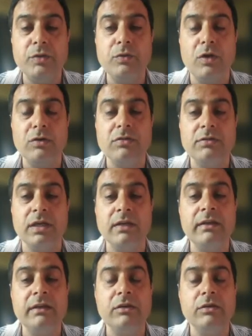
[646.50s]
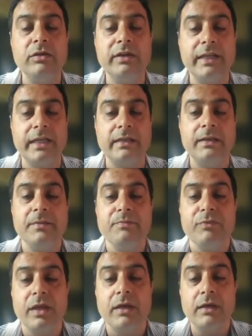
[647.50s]
you want to turn it into green,
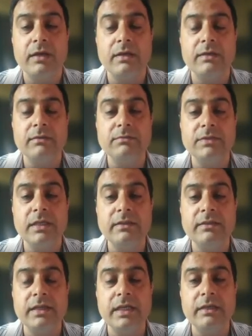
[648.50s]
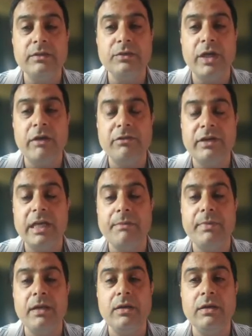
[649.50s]
you have to
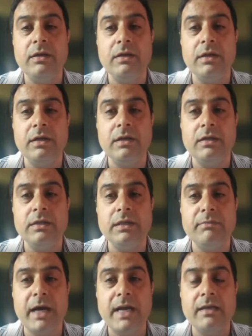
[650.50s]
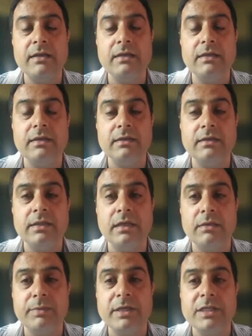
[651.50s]
keep in the mind
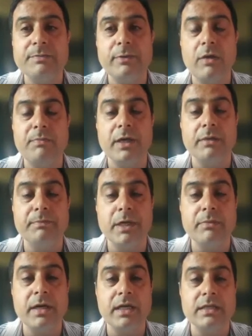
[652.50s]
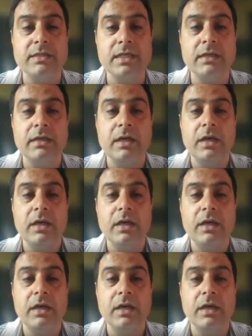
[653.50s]
the principle of permaculture,